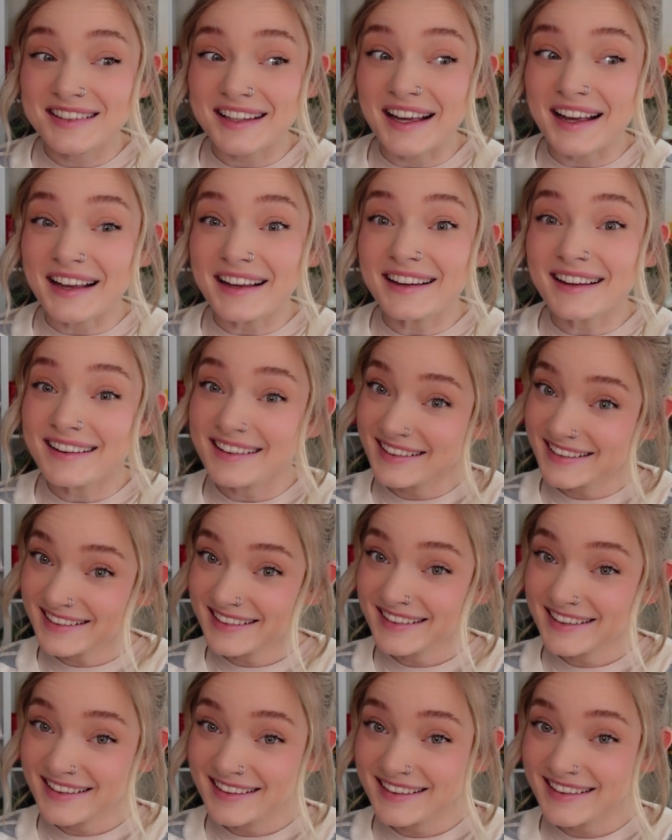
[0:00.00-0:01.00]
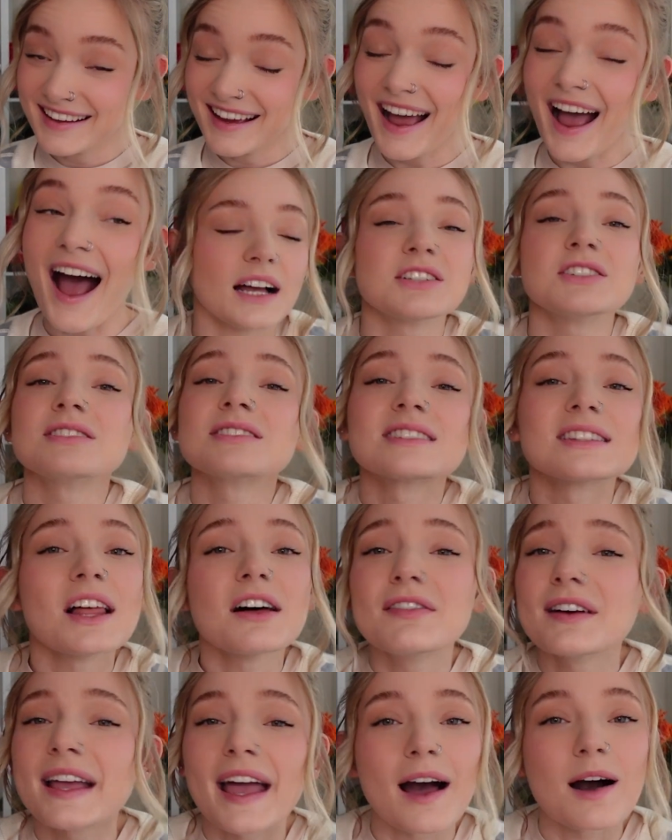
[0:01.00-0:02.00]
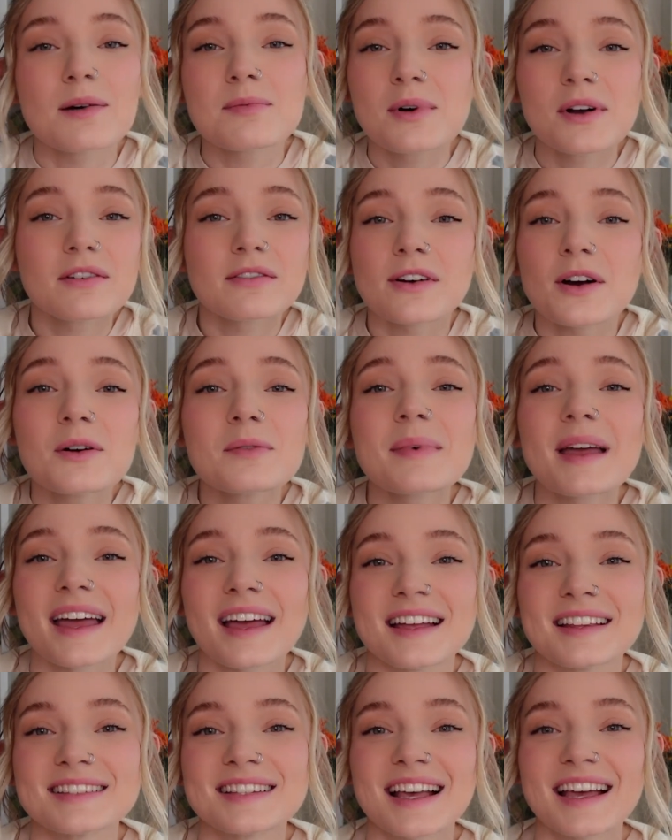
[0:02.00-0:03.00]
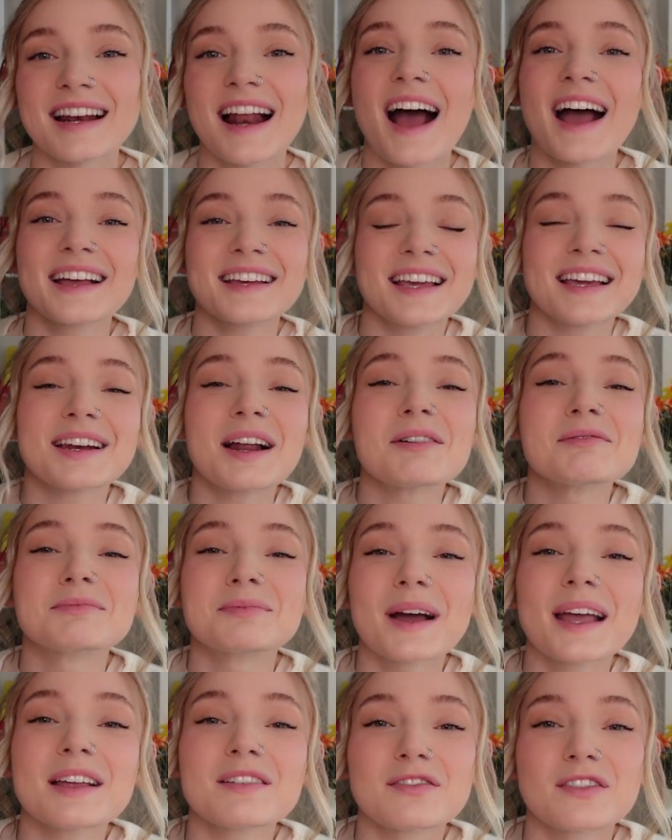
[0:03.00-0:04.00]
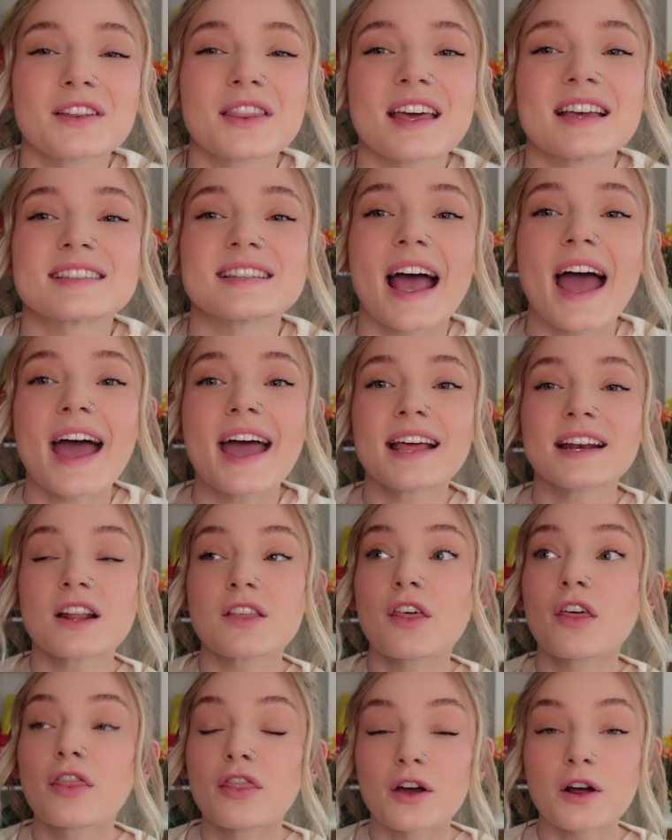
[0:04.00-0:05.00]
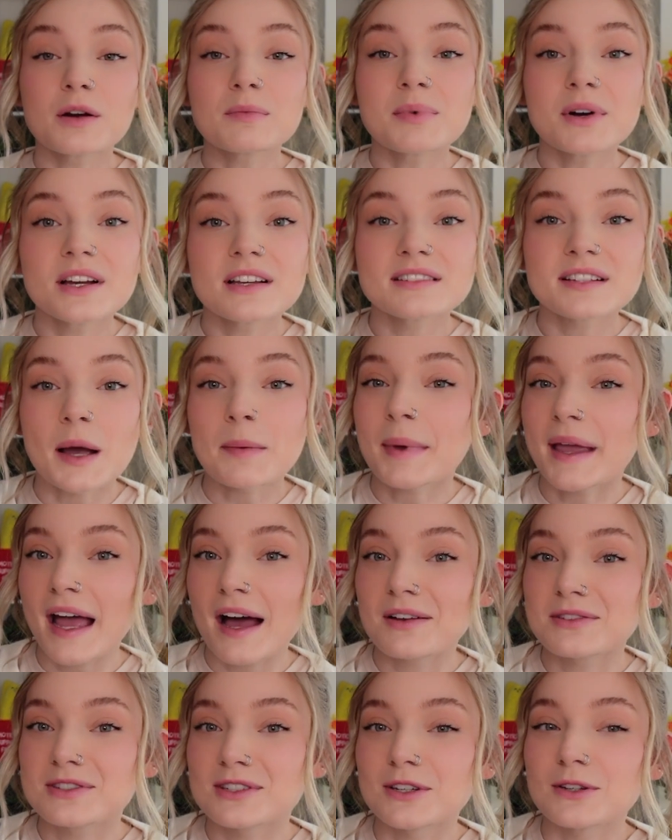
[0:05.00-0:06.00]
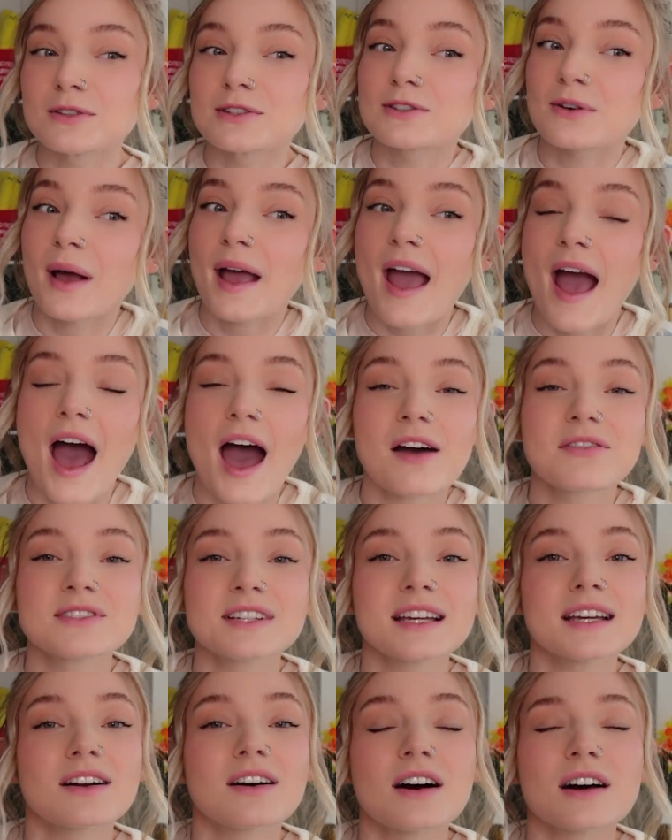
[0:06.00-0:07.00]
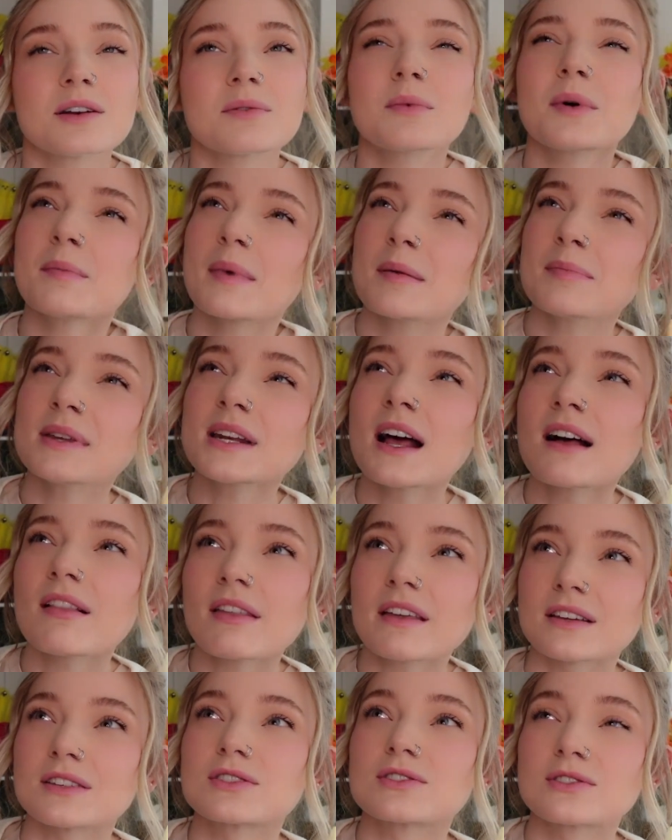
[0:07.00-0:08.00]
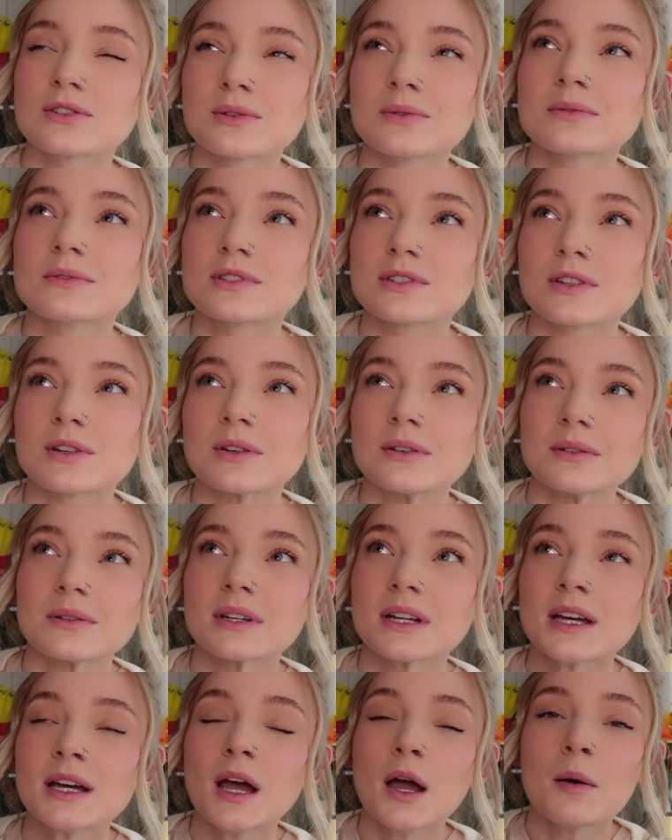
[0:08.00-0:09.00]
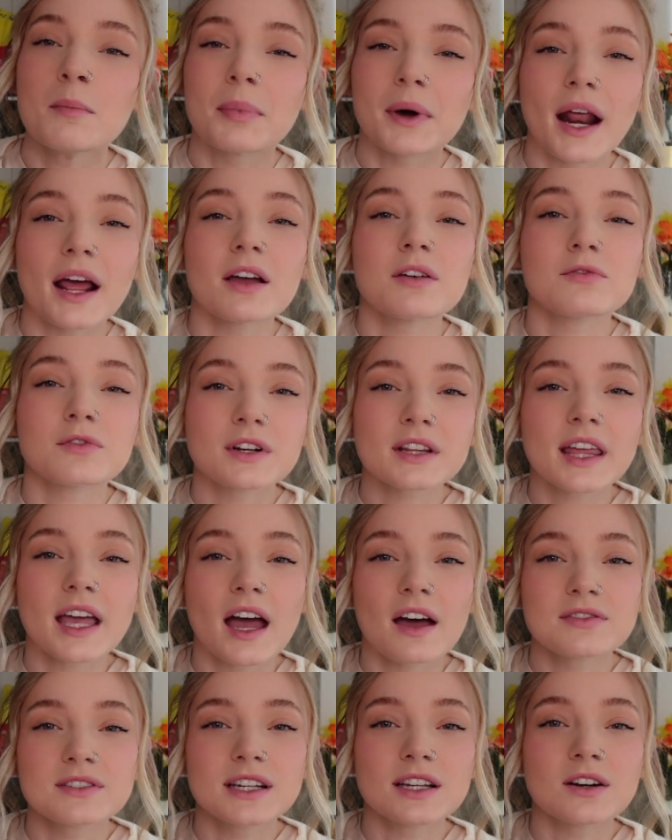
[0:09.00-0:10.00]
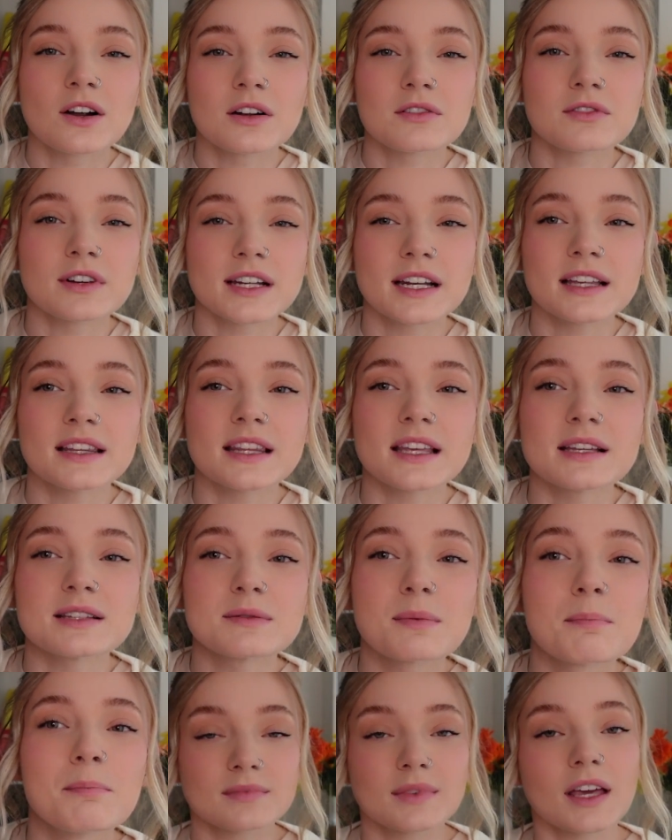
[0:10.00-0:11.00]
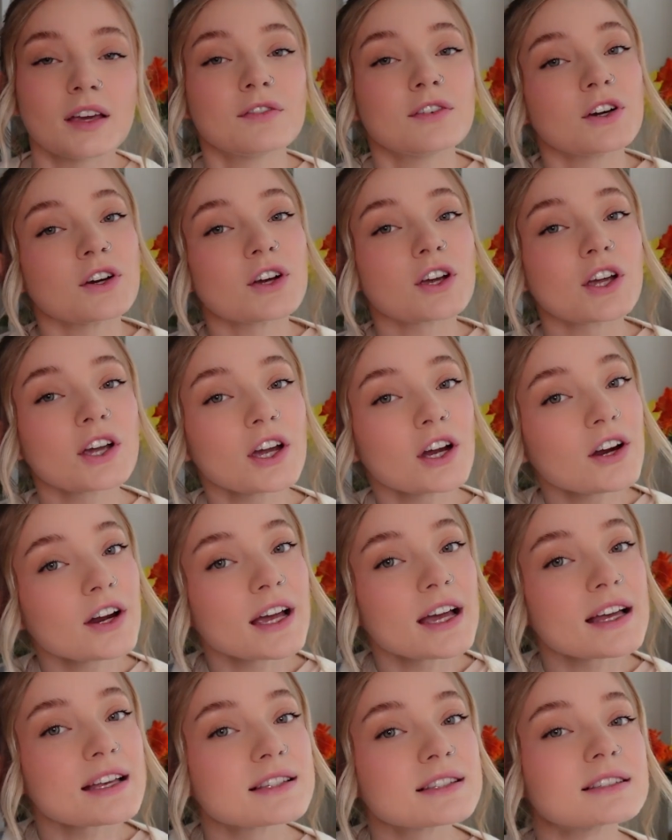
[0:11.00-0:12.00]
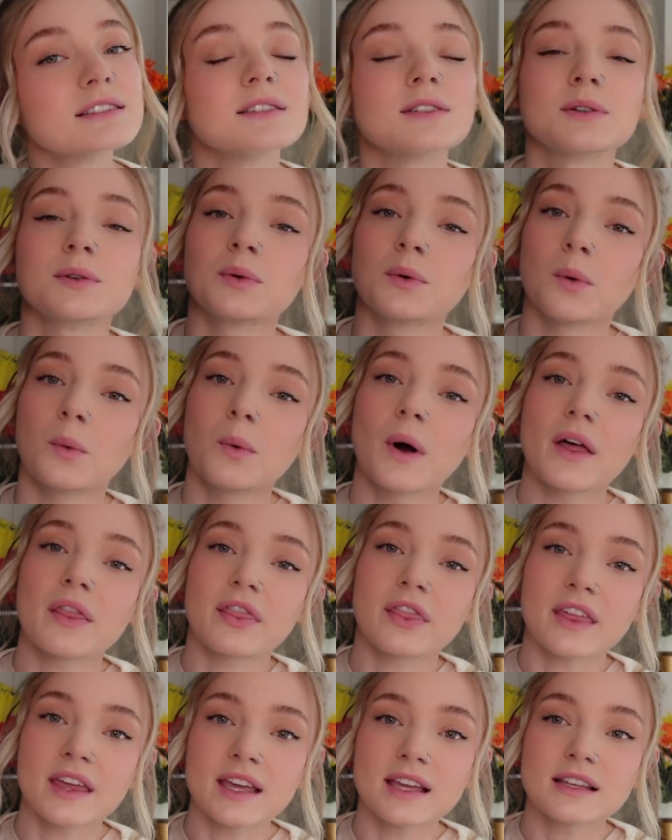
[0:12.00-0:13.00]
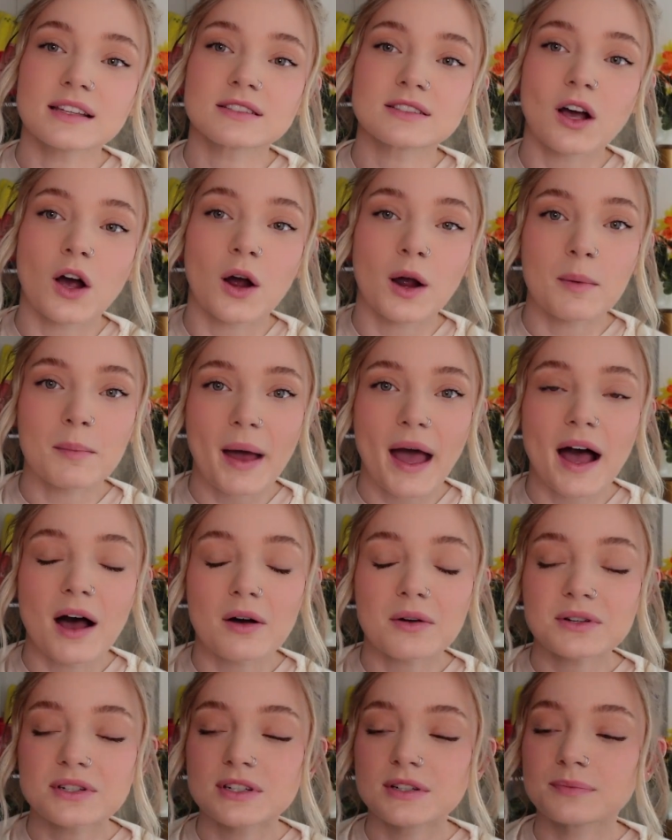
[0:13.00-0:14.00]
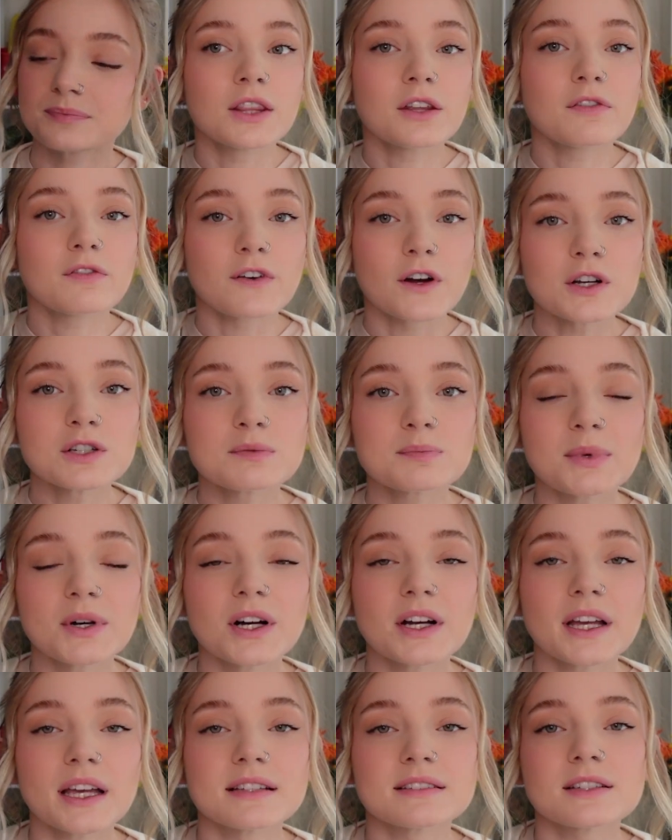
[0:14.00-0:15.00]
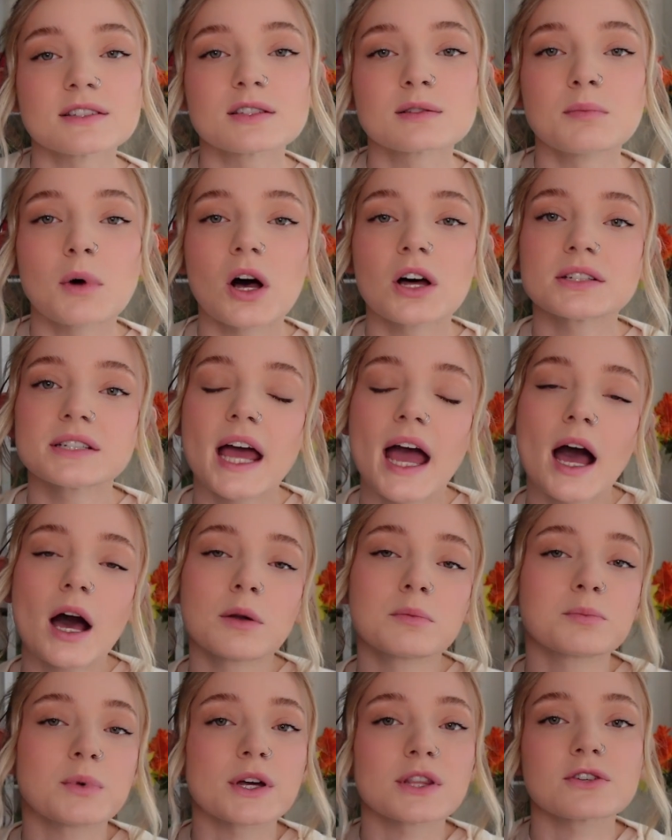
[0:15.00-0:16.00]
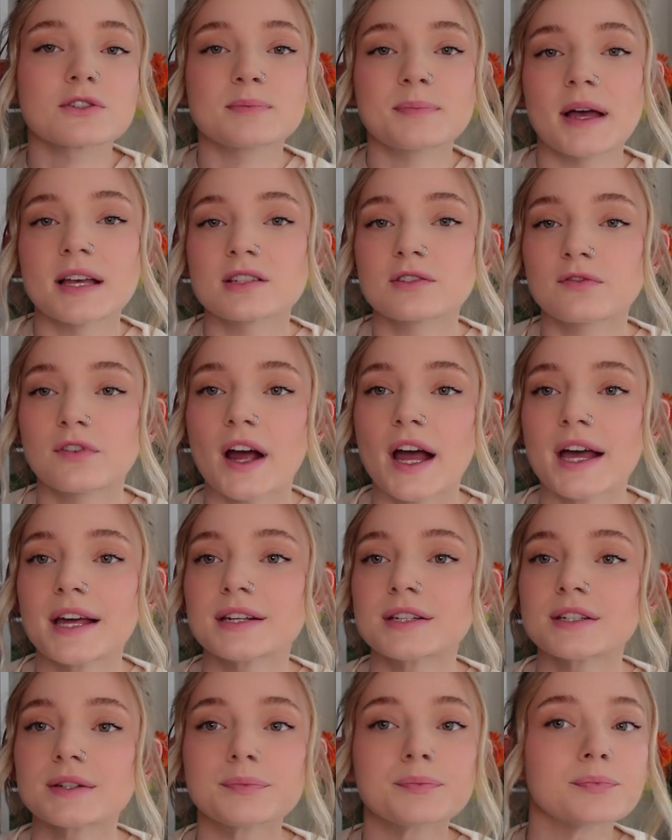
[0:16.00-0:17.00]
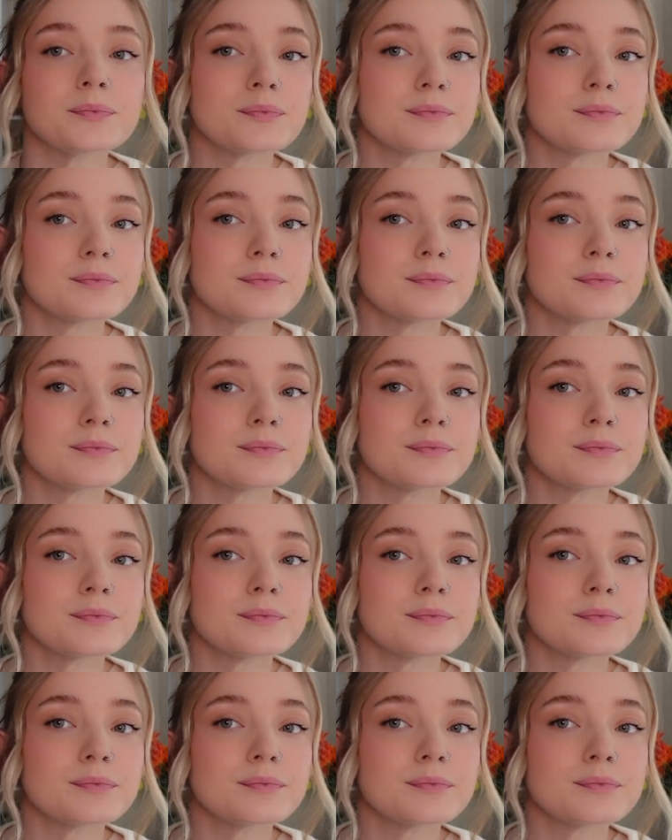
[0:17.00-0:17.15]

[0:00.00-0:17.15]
Like, I just love a cowboy romance and I cannot wait for this. And the third book is coming out soon, so I have to get on. Well, maybe not like soon, soon, but I really have to get on reading these. If you're curious what these are about, the first book is A Small Town Brother's Best Friend.